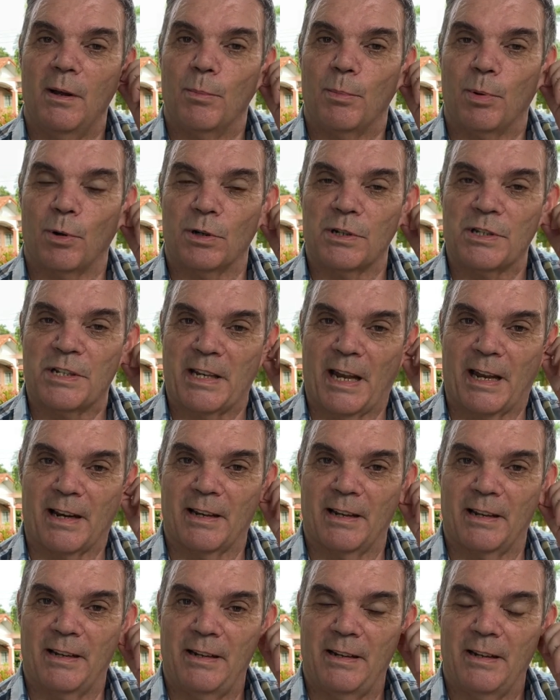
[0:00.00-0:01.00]
But
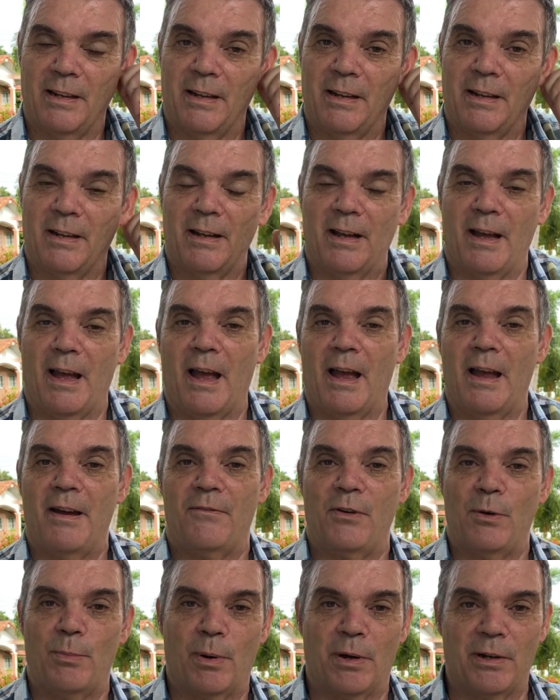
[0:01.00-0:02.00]
sadly,
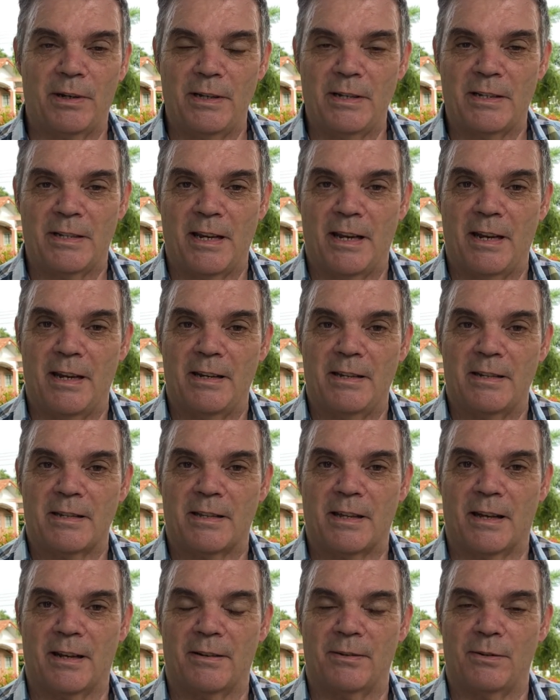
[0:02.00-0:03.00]
everybody
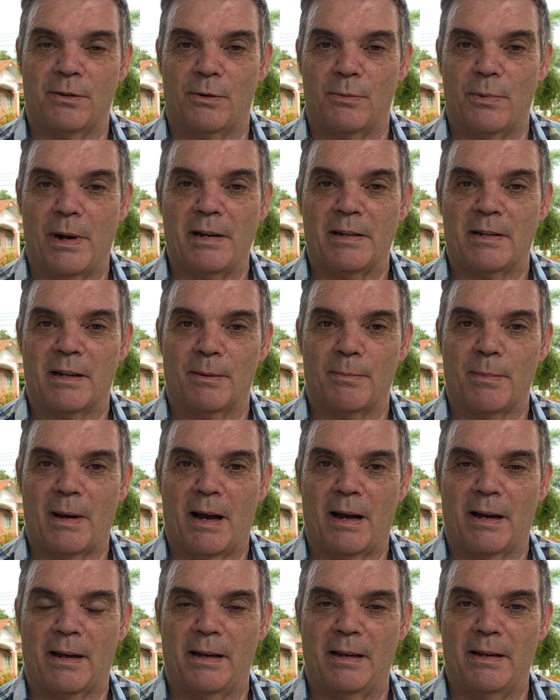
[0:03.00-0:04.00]
says that the rental
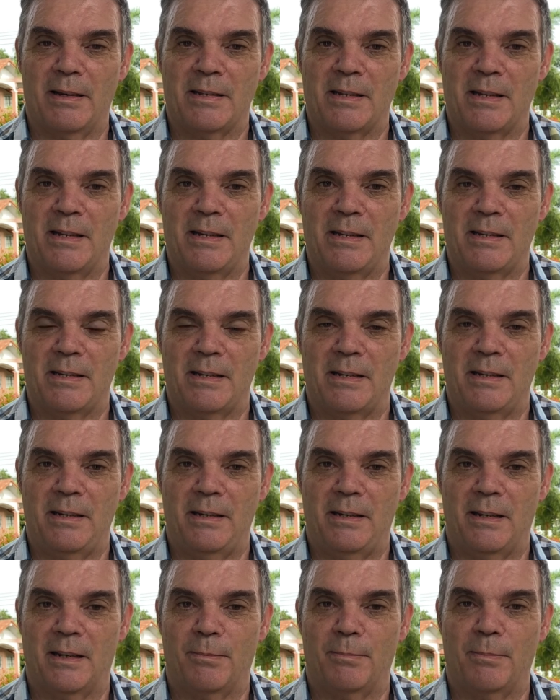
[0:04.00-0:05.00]
market is easy,
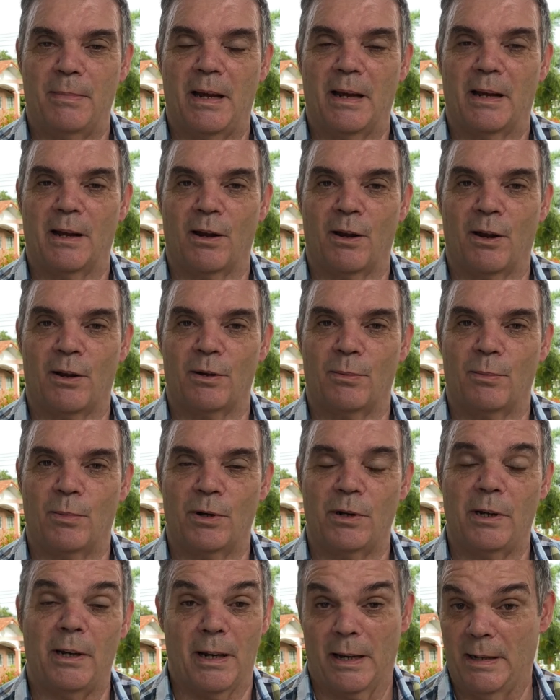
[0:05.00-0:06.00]
you can make a lot of
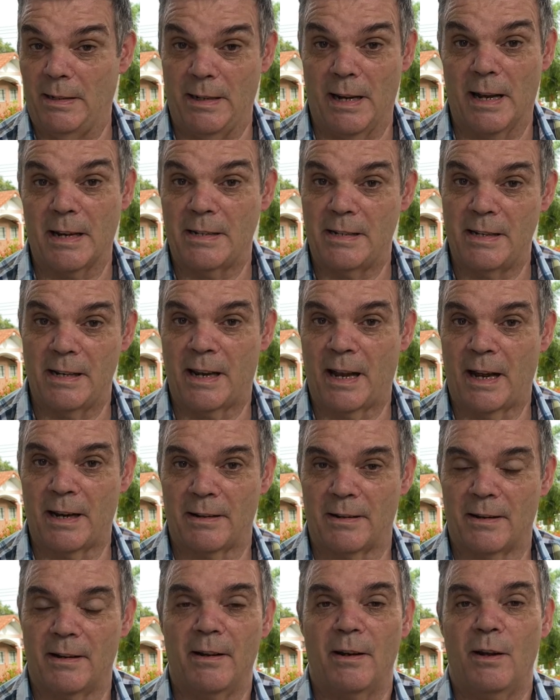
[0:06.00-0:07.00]
money, and yes, you
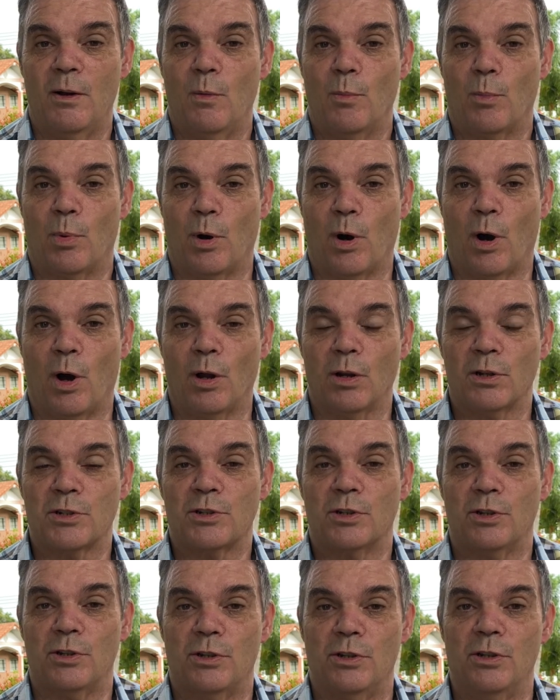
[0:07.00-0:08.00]
can. But
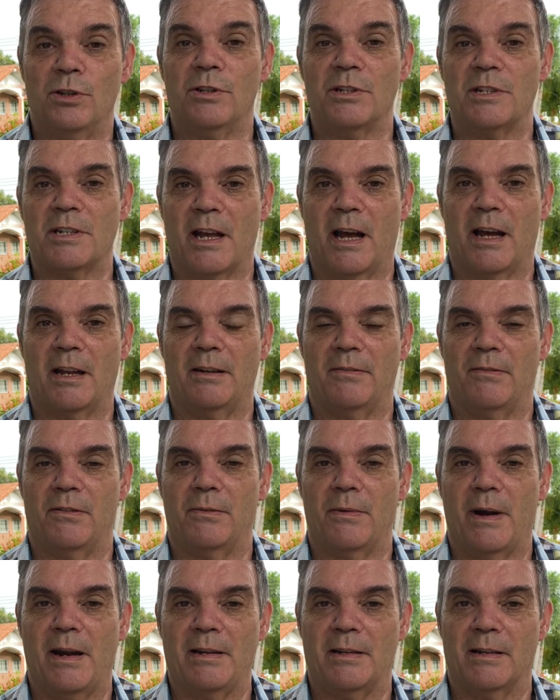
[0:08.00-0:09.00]
also the other side of
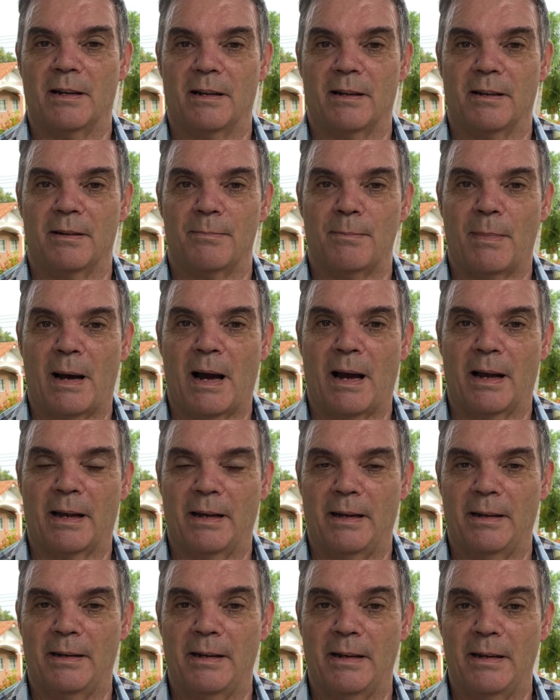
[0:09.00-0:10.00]
the rental
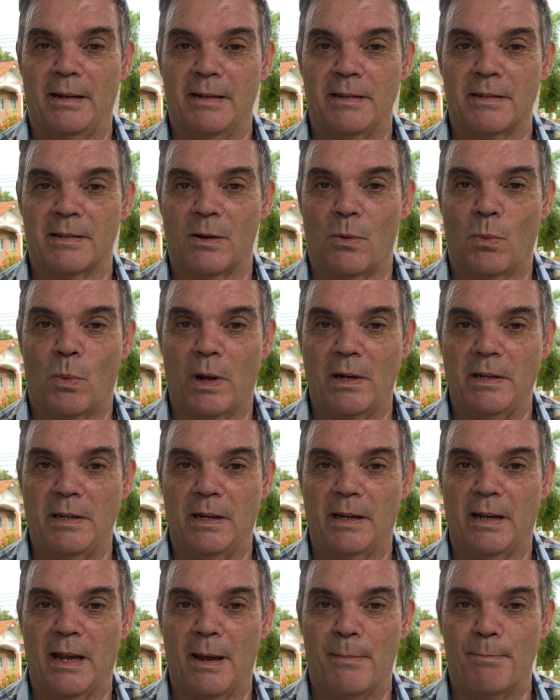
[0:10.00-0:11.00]
market is when
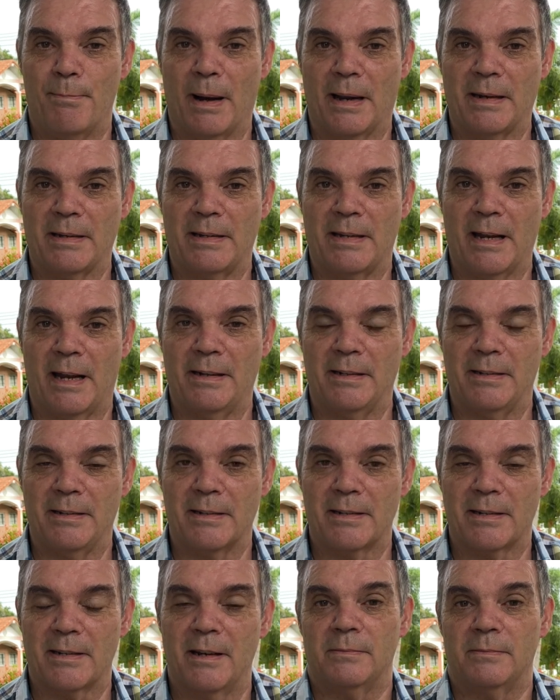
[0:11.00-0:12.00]
you get bad
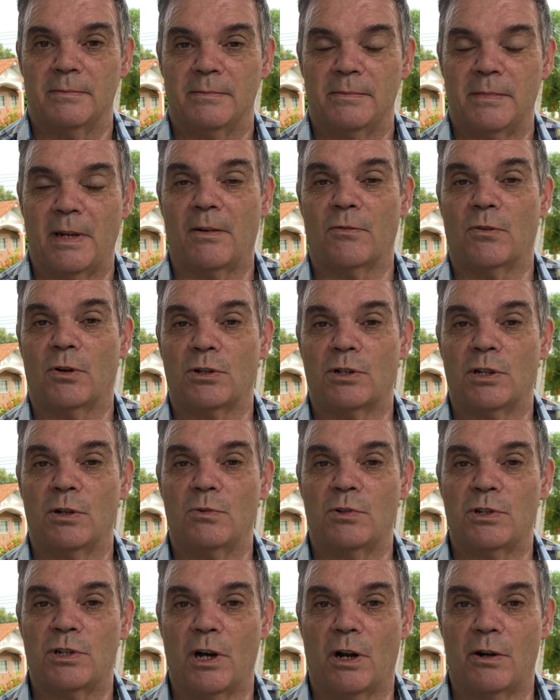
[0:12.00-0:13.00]
tenants. Now, I've got
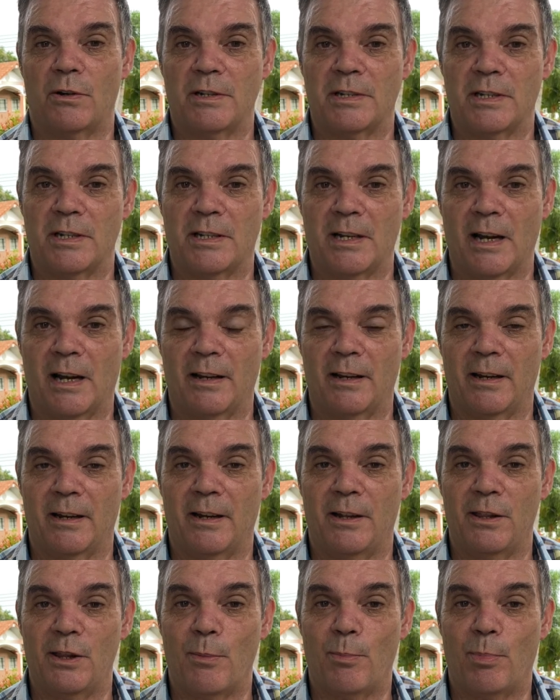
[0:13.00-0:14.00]
two stories to tell you,
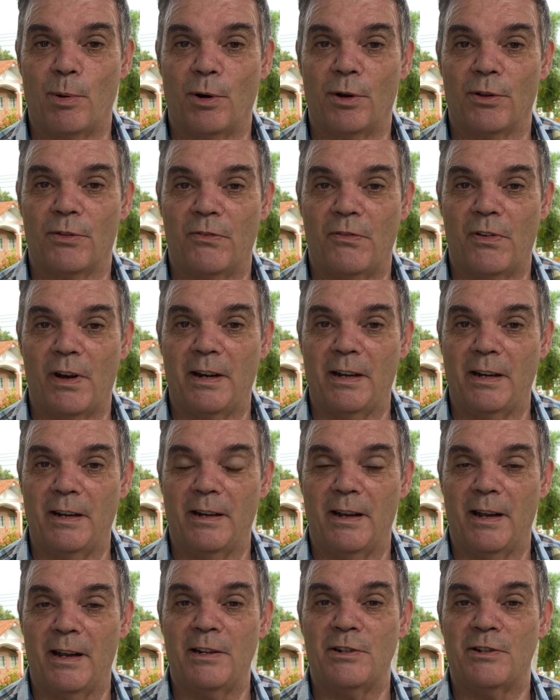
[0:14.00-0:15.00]
and they're both
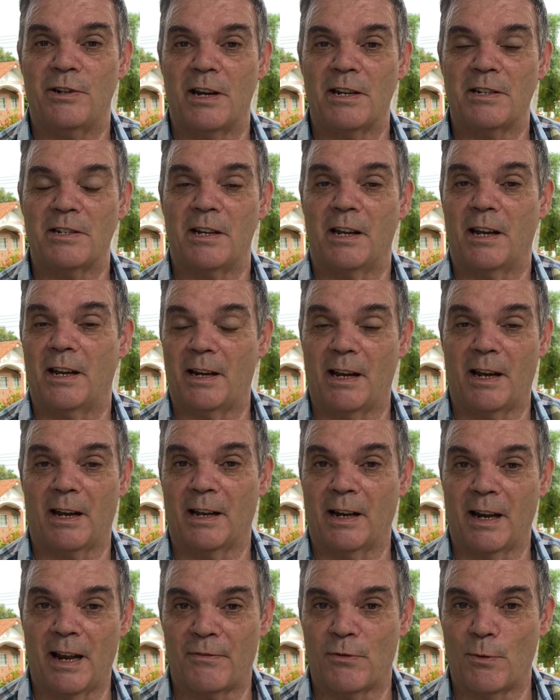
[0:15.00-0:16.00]
very interesting, and I
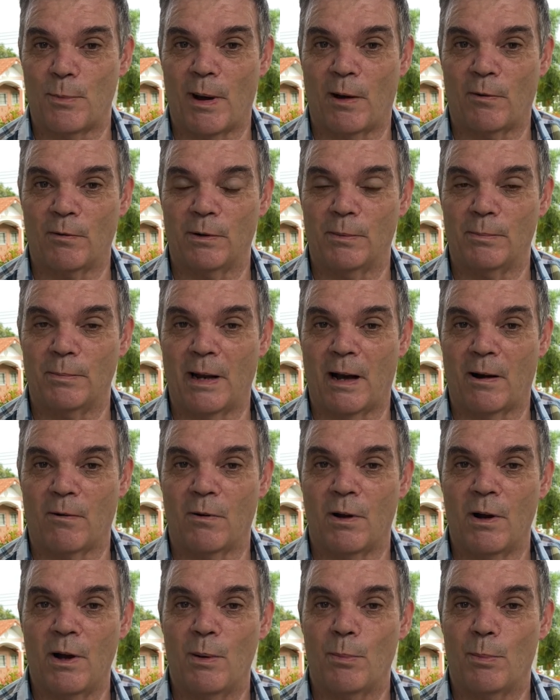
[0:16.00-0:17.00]
can laugh about them
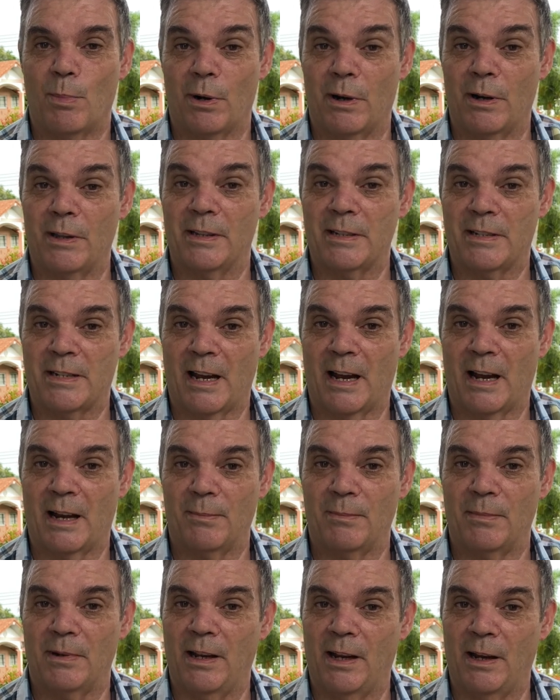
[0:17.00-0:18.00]
now, but at the
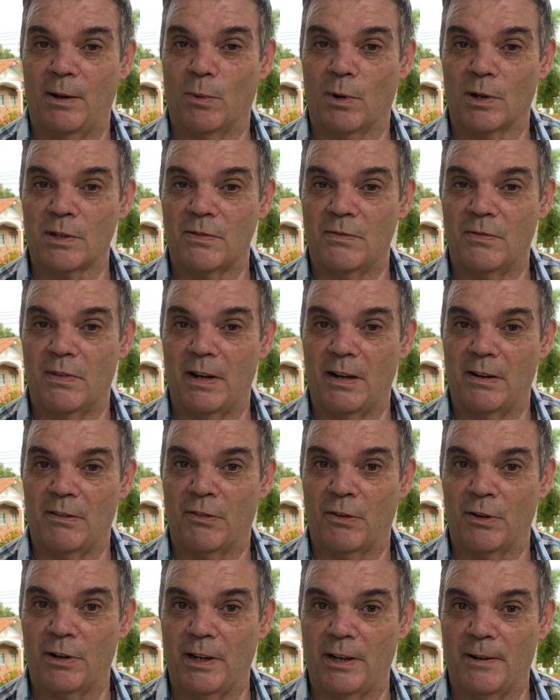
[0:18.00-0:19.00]
time, it wasn't very
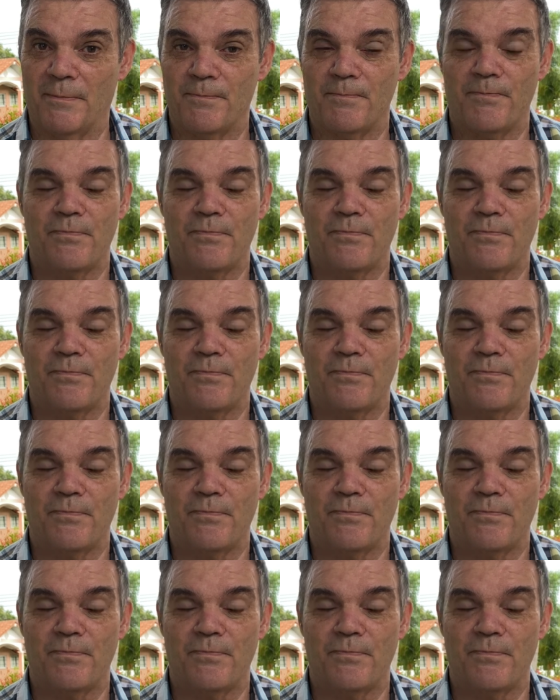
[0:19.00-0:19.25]
funny.